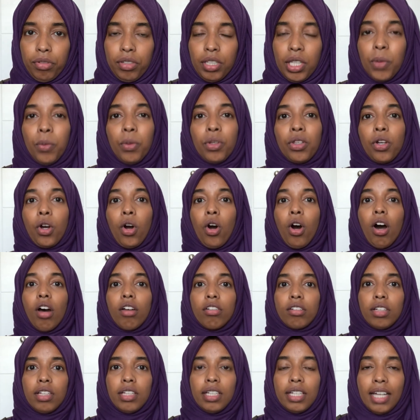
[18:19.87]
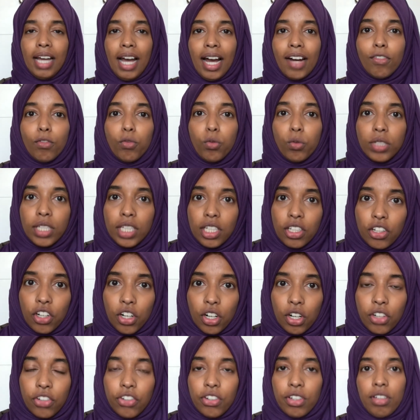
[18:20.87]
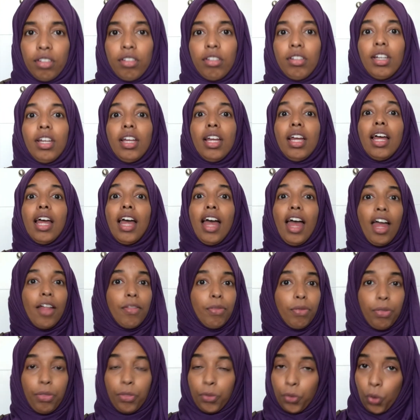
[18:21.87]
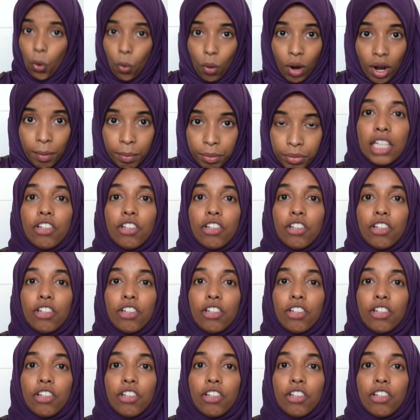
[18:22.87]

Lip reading: He would constantly have regurges and throw ups.